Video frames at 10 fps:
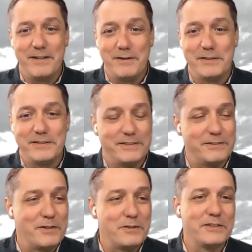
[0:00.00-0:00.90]
Curtis is
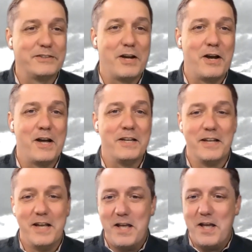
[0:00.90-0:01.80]
focused on
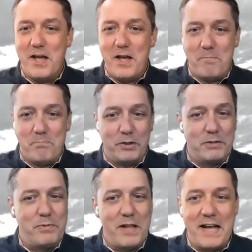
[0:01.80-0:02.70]

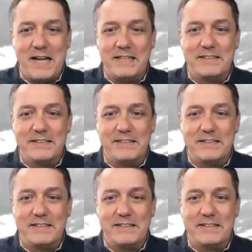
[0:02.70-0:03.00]
multiplying